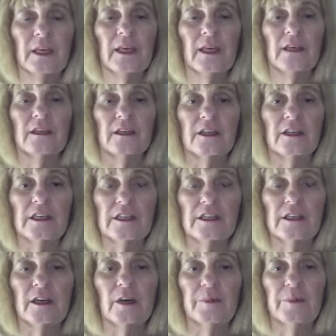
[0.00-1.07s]
get a
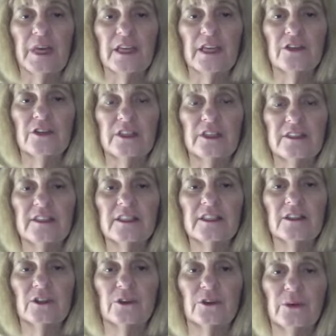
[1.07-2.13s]
page listing in
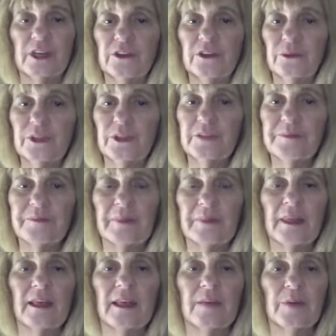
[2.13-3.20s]
our directory,
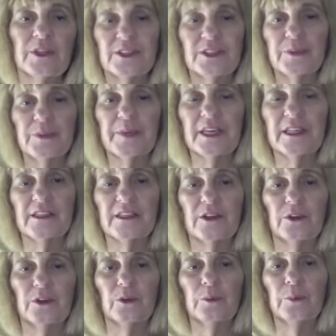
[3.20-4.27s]
participate in our
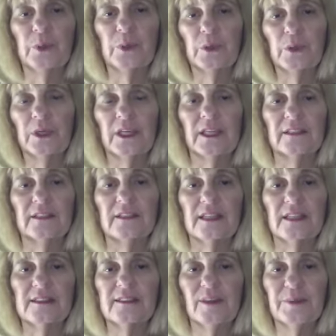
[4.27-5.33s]
group book and
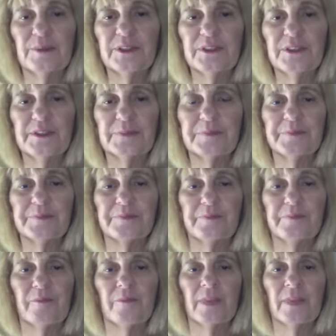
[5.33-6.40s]
telesummits,
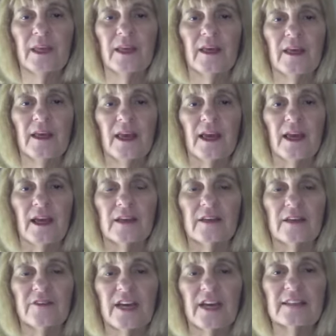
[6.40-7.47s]
and
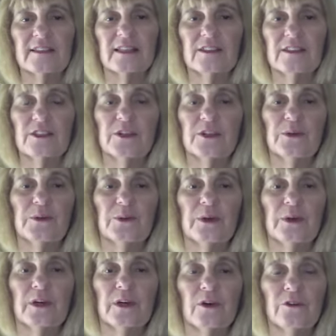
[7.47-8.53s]
have access to
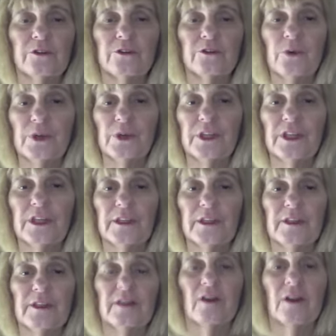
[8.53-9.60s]
over 40
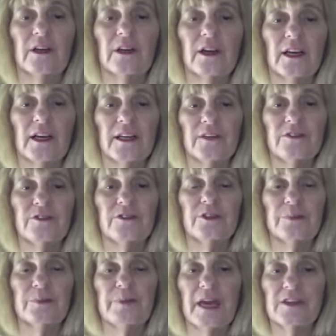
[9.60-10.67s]
archived
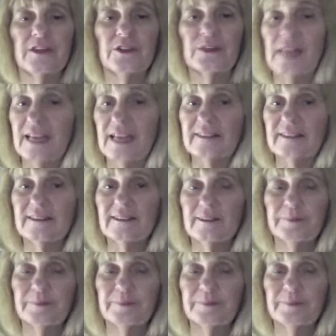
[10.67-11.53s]
masterclasses.